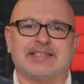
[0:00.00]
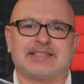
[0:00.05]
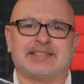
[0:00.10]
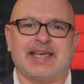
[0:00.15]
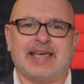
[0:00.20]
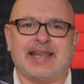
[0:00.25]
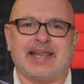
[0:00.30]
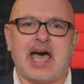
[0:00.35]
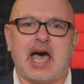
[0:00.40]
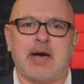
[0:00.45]
to
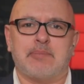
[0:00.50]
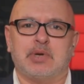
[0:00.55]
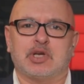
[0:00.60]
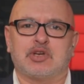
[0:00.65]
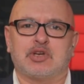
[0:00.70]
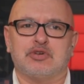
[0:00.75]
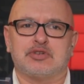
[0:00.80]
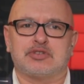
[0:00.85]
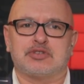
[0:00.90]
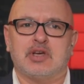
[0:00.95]
set up
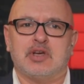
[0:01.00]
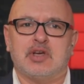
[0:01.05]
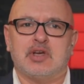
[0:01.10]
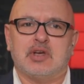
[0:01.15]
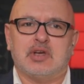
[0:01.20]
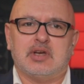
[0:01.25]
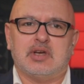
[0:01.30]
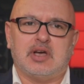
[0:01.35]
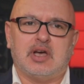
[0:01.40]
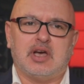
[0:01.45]
because
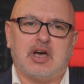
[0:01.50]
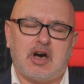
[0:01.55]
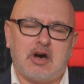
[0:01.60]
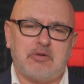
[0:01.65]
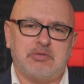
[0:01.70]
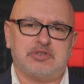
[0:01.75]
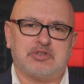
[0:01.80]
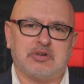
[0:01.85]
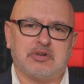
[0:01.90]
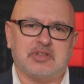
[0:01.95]
uh, I
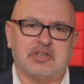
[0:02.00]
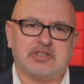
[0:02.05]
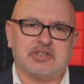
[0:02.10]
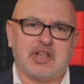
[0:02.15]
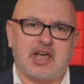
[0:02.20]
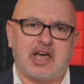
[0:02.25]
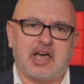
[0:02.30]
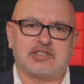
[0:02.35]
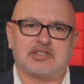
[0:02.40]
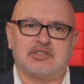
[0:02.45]
was doing this
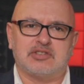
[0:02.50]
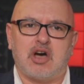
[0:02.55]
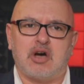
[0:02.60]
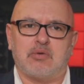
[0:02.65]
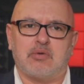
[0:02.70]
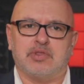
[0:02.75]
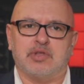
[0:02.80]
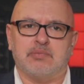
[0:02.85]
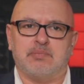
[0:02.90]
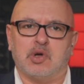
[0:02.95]
last night
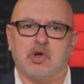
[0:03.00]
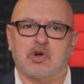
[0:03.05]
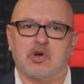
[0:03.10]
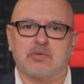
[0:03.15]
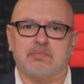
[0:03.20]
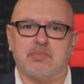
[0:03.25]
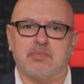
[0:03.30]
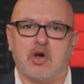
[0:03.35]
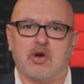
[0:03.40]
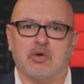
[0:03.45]
with the
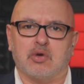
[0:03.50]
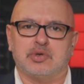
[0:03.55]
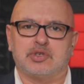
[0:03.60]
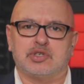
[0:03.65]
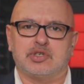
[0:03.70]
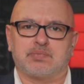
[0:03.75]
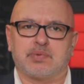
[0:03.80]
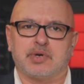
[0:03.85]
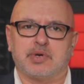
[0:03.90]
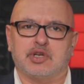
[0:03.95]
Belkin model,
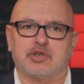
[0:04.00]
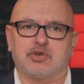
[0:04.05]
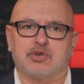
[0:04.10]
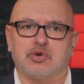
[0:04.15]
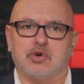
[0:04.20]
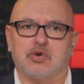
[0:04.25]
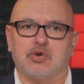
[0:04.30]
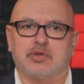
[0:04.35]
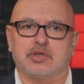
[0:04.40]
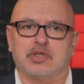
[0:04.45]
which is pretty
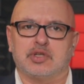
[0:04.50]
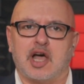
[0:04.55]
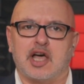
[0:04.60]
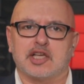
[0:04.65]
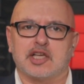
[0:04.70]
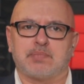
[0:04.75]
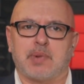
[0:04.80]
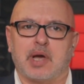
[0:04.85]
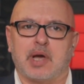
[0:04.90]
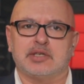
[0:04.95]
cool, the
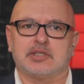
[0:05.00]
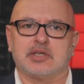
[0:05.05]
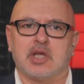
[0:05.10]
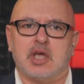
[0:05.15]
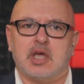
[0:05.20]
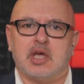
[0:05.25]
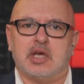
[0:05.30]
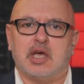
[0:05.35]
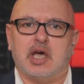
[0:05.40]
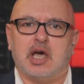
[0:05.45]
glass base.
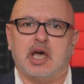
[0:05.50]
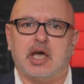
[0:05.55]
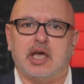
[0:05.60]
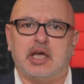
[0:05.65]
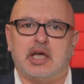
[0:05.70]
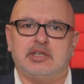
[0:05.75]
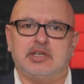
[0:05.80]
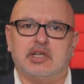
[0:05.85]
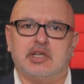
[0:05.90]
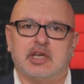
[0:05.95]
Uh,
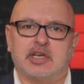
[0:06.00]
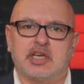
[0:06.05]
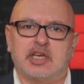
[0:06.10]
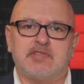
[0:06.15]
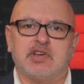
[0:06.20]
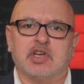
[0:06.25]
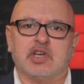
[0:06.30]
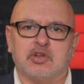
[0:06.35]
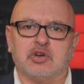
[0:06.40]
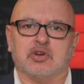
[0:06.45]
and they
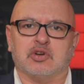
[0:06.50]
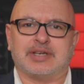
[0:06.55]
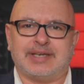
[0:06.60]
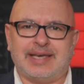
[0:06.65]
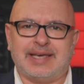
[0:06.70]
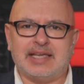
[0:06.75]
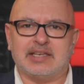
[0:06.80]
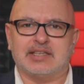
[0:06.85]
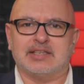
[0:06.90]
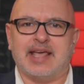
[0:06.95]
give you a little
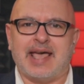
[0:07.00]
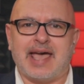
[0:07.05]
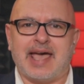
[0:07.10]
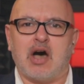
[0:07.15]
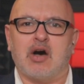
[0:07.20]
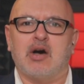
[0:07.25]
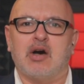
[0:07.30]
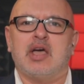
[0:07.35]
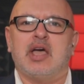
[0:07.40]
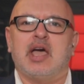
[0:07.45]
kit
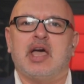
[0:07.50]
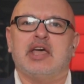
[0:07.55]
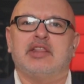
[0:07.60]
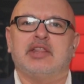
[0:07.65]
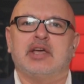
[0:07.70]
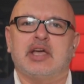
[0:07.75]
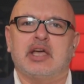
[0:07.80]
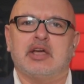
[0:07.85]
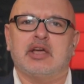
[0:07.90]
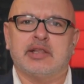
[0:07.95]
now,
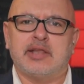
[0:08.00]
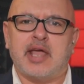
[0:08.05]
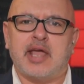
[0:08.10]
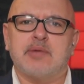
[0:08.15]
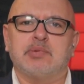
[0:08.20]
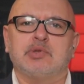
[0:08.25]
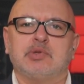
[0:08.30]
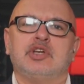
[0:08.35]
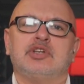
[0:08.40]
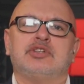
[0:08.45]
and they
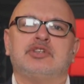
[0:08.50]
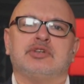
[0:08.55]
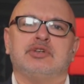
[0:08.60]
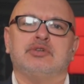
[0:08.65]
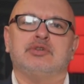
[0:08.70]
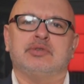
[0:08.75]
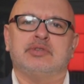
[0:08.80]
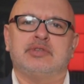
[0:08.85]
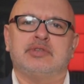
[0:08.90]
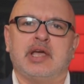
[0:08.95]
enable you
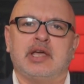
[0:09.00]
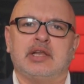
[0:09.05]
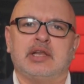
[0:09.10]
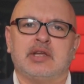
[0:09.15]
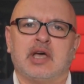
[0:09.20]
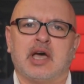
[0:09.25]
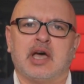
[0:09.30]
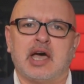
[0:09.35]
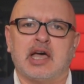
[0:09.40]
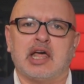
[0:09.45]
to
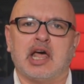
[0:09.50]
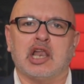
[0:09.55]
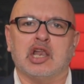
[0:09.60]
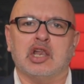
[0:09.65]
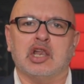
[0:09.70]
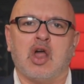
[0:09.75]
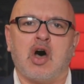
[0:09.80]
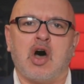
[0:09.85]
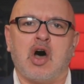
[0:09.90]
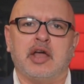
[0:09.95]
then uh,
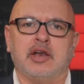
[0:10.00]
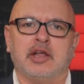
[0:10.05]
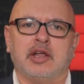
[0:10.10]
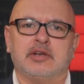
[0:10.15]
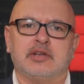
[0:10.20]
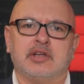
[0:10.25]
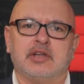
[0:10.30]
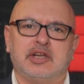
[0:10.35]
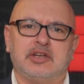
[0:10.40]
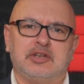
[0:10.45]
align
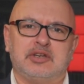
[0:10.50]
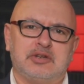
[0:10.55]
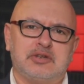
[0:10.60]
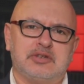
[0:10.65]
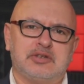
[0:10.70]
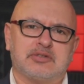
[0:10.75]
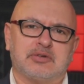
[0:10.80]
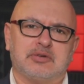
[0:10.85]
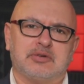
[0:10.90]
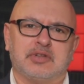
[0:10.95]
it and
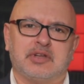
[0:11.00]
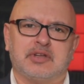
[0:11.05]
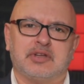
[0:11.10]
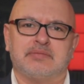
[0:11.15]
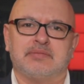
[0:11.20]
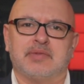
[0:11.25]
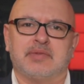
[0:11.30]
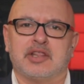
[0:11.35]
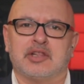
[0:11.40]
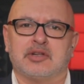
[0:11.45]
use all
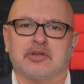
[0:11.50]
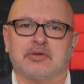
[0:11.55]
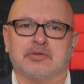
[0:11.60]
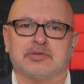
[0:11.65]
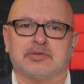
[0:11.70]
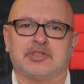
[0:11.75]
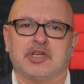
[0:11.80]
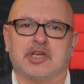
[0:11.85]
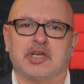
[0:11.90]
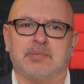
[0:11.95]
the other
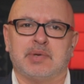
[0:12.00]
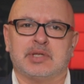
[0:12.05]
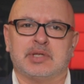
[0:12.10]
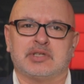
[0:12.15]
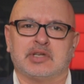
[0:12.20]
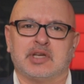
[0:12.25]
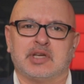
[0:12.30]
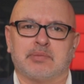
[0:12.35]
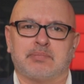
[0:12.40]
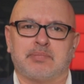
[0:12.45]
little sticky bits
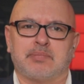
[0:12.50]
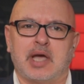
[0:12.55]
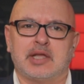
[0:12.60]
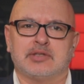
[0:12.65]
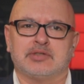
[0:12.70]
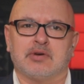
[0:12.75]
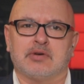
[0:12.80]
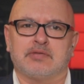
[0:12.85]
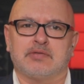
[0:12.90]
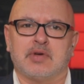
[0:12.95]
to get the
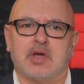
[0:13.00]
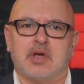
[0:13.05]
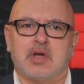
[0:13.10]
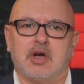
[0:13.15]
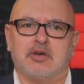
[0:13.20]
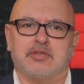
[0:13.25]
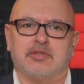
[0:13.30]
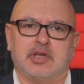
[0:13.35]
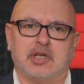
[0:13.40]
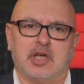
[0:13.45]
pads off
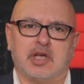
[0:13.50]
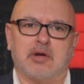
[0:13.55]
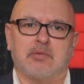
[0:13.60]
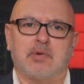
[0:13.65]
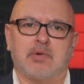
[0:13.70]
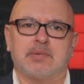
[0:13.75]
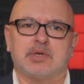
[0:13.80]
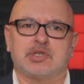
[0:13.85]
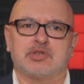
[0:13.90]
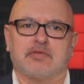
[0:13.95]
or the uh,
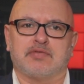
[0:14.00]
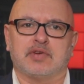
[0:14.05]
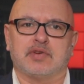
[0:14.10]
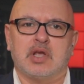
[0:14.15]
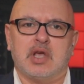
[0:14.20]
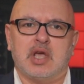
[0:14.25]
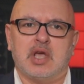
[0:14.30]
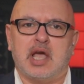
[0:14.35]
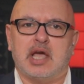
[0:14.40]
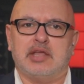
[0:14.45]
rubbish off
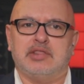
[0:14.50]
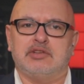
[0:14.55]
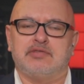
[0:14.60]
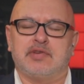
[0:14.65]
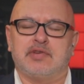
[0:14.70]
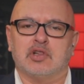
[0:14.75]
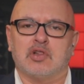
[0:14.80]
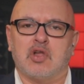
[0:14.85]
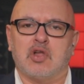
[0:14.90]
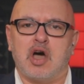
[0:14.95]
it. And if
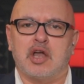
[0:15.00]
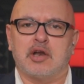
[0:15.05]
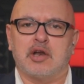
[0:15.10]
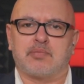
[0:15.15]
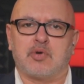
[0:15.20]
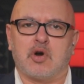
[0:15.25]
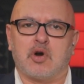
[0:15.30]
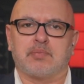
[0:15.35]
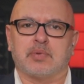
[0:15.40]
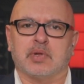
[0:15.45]
you align
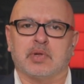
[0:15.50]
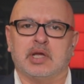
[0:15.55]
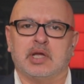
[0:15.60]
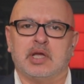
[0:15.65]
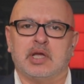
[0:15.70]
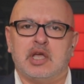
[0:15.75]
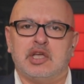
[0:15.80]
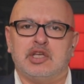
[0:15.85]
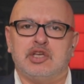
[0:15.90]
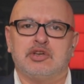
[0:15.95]
it
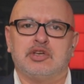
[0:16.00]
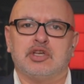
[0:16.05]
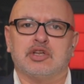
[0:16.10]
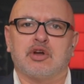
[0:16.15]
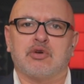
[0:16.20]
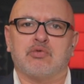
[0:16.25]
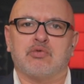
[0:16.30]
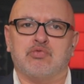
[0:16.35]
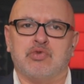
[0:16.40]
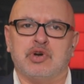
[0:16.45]
properly, you get
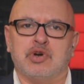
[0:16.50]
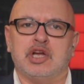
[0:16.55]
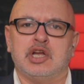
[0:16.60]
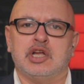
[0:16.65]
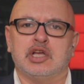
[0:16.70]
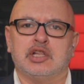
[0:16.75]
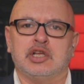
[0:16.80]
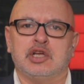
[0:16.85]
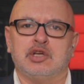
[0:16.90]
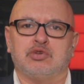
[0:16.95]
a
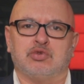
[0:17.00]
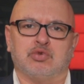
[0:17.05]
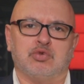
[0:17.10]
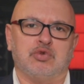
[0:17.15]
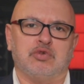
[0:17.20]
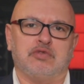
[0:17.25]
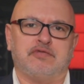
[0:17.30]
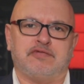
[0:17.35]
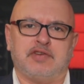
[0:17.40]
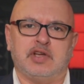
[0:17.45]
really
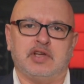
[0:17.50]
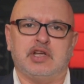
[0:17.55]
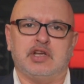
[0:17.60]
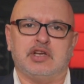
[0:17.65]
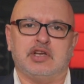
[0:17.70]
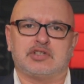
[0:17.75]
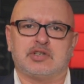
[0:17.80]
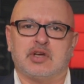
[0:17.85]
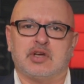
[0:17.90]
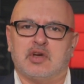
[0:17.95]
good
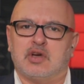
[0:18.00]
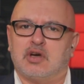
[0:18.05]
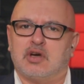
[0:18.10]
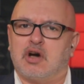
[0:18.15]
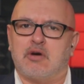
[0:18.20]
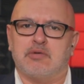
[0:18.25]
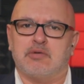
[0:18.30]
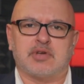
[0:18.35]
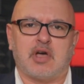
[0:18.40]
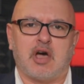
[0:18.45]
finish.
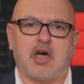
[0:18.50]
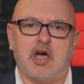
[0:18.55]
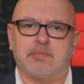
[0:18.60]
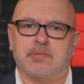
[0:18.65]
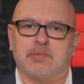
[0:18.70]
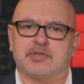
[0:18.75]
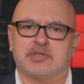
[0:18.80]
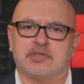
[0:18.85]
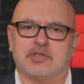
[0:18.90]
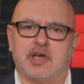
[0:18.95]
I was
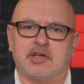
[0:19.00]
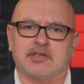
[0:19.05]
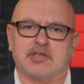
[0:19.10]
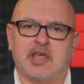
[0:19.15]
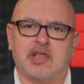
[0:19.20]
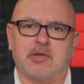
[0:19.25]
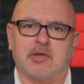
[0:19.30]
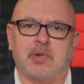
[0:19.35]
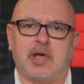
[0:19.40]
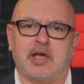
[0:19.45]
hopeless as those
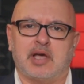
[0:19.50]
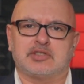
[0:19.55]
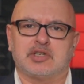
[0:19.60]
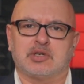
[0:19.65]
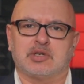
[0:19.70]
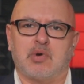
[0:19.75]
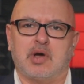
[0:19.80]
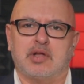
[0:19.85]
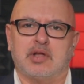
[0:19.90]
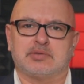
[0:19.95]
other
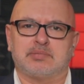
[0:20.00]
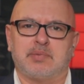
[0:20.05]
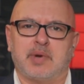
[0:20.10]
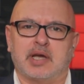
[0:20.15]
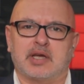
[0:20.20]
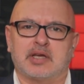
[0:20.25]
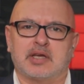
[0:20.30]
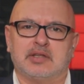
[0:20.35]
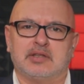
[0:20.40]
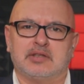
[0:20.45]
plastic ones
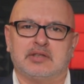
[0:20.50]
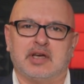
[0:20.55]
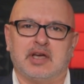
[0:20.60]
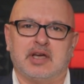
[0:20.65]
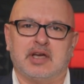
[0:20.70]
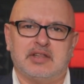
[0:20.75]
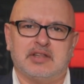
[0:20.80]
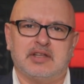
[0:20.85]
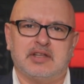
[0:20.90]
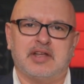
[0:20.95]
back in
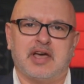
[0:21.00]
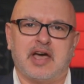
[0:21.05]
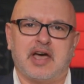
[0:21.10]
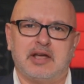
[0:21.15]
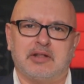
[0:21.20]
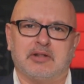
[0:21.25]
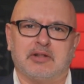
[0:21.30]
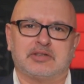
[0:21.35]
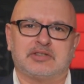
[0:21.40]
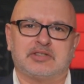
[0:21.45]
the, the
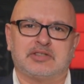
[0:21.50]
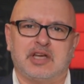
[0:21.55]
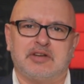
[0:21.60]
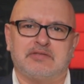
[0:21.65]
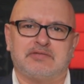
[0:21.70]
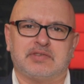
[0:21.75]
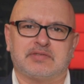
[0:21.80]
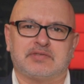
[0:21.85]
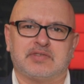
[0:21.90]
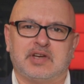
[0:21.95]
day, like
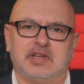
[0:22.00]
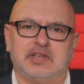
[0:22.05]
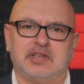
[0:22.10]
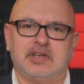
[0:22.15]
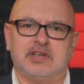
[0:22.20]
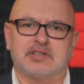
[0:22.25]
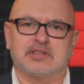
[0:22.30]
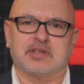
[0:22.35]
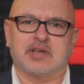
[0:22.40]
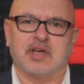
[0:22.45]
10, 15
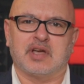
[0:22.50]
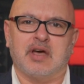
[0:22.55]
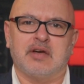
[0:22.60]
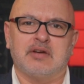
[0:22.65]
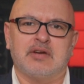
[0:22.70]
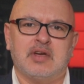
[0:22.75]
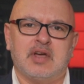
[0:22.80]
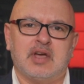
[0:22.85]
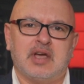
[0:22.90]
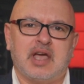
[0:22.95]
years
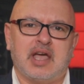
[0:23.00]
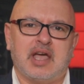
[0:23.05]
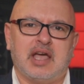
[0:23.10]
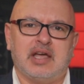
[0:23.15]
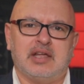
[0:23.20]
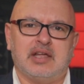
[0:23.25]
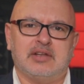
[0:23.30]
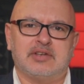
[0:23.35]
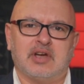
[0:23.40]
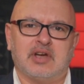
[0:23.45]
ago.
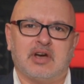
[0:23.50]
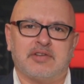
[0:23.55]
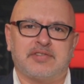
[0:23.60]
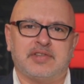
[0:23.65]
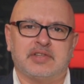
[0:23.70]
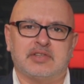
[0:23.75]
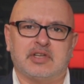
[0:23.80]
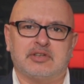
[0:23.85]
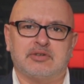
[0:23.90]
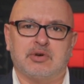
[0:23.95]
And I
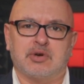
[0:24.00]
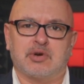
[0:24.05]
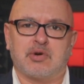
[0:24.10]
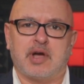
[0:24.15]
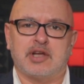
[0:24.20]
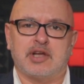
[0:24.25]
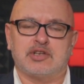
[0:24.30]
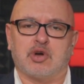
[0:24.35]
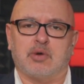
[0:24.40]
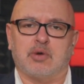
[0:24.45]
think they do a
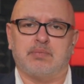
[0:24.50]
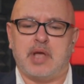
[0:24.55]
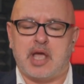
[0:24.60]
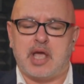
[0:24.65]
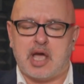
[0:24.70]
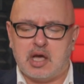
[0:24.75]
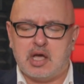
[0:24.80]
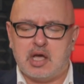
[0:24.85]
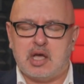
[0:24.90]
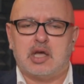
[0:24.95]
great job
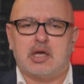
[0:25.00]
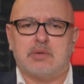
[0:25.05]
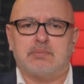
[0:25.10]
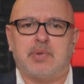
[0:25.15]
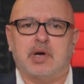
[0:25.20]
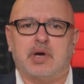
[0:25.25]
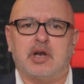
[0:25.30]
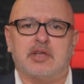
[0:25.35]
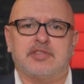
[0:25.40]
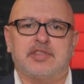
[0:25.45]
now.
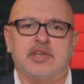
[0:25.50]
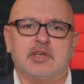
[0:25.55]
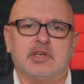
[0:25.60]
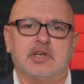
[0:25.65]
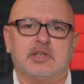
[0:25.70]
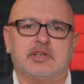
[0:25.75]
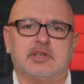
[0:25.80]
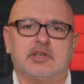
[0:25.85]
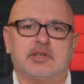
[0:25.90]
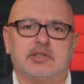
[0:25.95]
But I
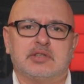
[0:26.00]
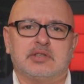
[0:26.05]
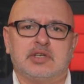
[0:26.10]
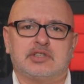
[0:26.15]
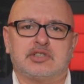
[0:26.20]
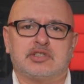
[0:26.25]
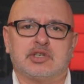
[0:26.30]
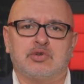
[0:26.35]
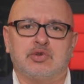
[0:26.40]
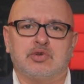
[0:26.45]
think it,
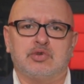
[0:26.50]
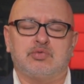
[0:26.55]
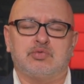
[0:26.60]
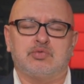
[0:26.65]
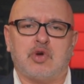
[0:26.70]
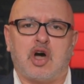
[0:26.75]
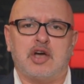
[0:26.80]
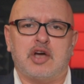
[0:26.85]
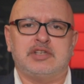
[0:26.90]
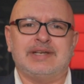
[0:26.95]
it's a good
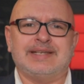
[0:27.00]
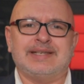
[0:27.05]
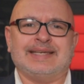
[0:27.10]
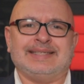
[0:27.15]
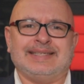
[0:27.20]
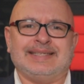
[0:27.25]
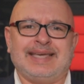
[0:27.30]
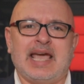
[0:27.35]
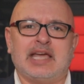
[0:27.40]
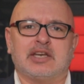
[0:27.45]
idea to
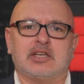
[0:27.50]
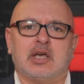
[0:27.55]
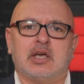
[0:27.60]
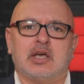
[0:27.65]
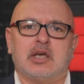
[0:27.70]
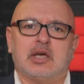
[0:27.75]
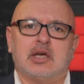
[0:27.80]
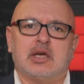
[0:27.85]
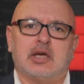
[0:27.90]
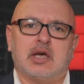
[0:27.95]
get
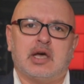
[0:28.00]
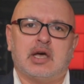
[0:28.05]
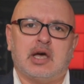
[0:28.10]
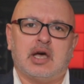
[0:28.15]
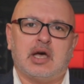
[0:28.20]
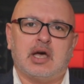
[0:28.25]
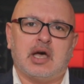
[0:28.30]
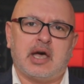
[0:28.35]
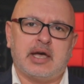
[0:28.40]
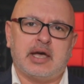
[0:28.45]

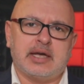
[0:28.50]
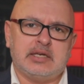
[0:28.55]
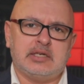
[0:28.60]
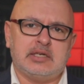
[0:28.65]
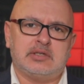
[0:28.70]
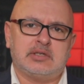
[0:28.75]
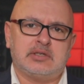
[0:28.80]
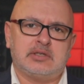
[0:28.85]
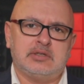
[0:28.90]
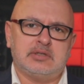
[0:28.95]
uh,
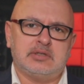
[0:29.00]
a